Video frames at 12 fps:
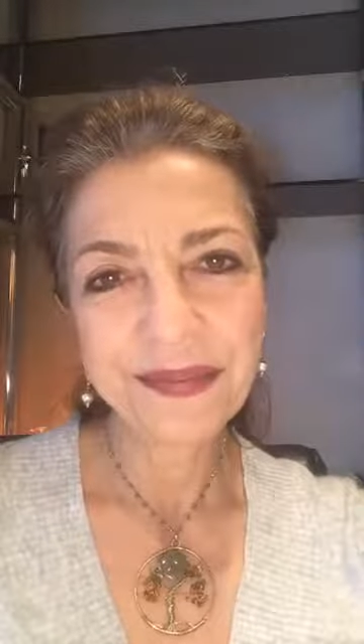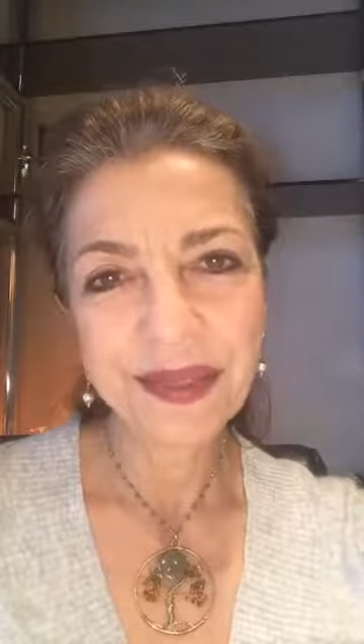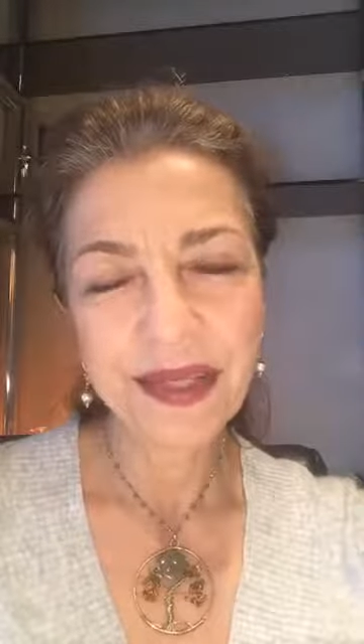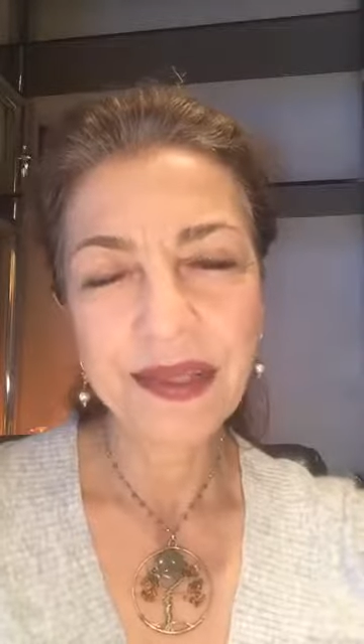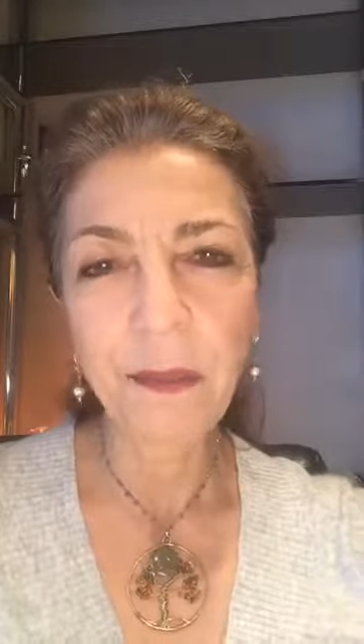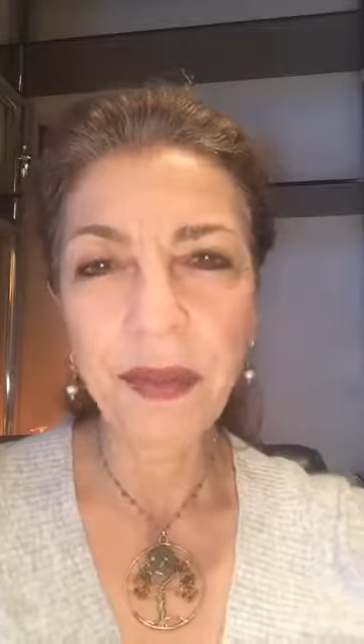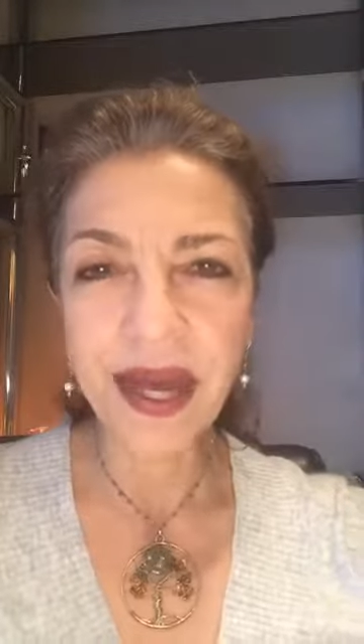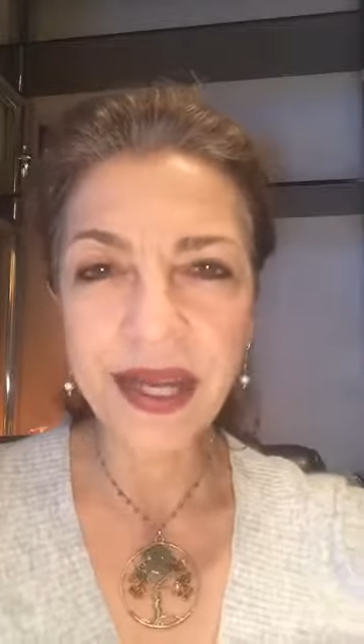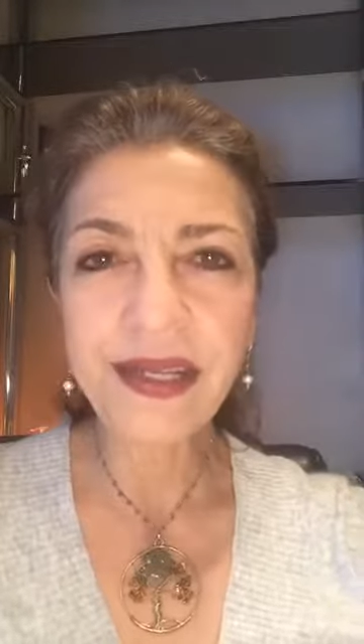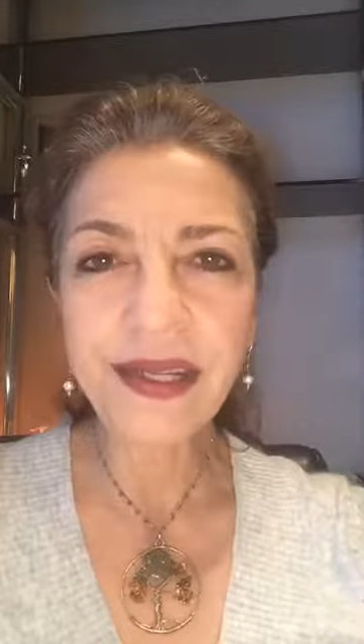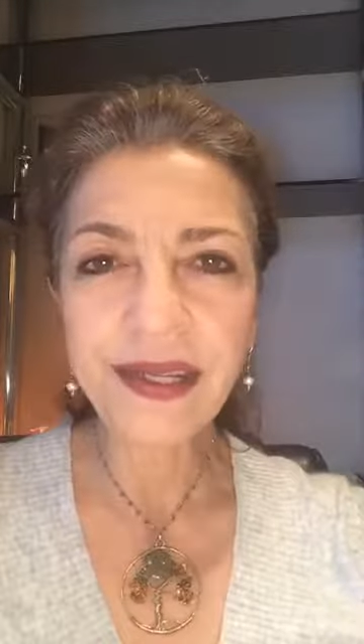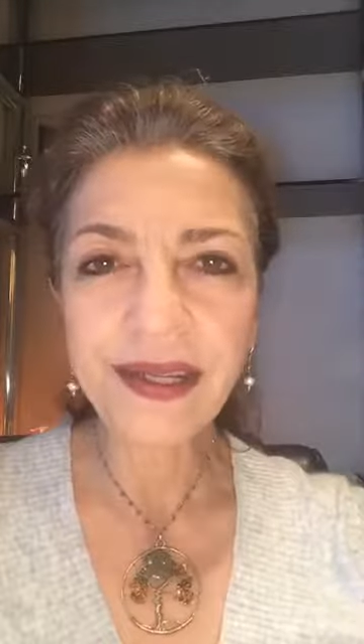the
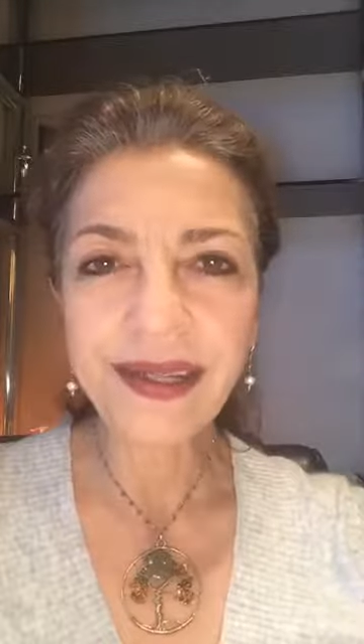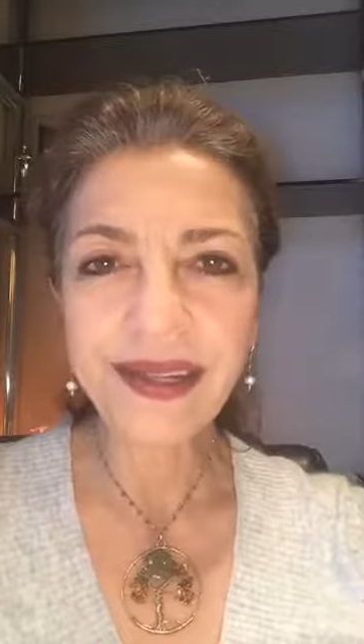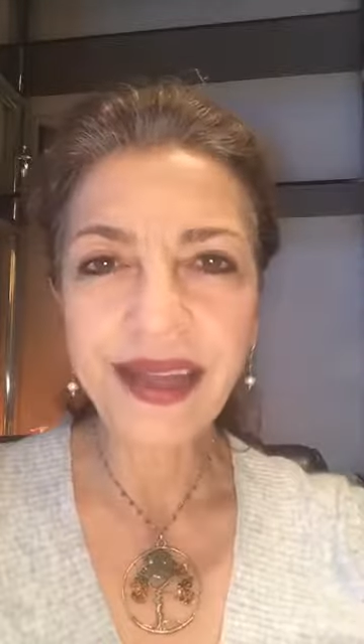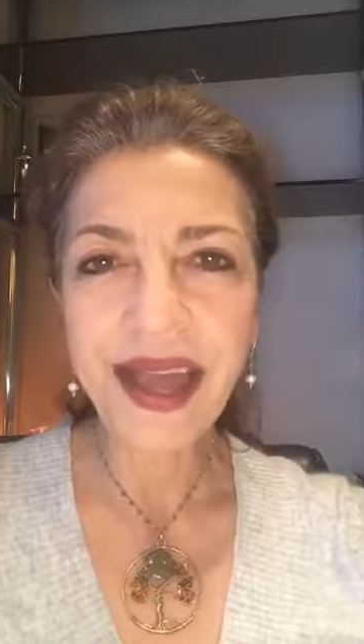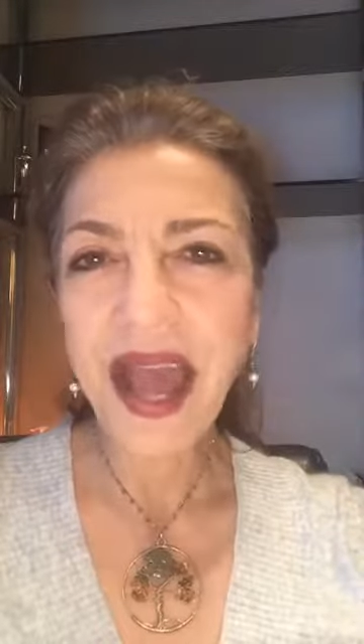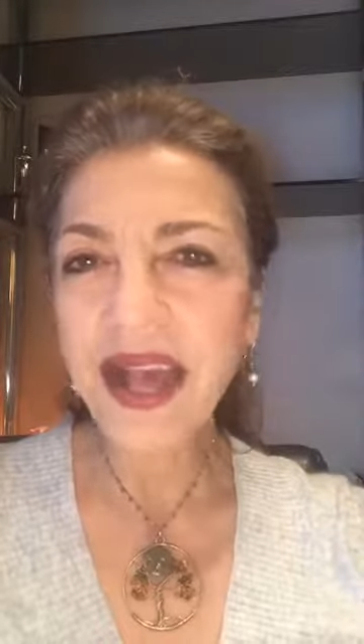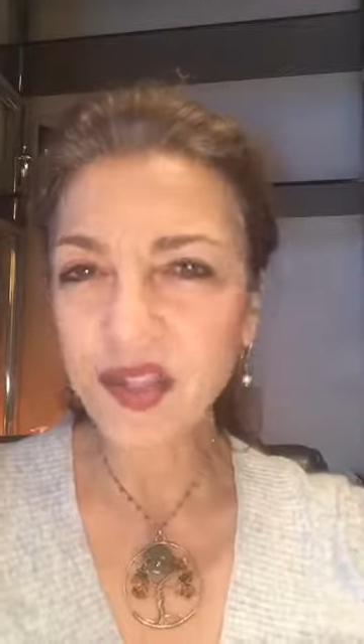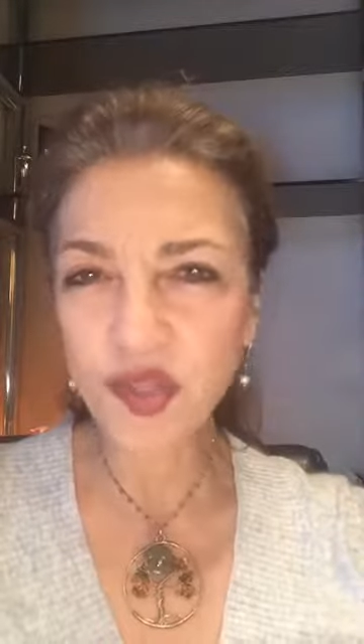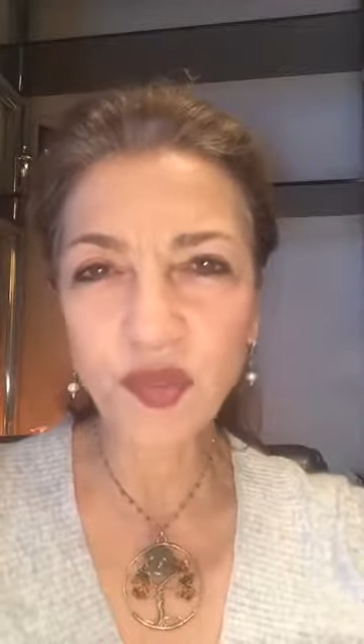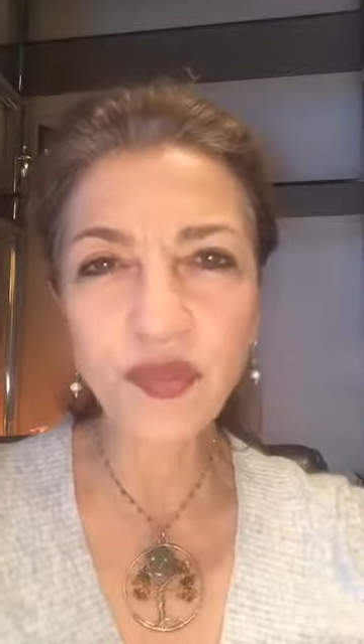body has to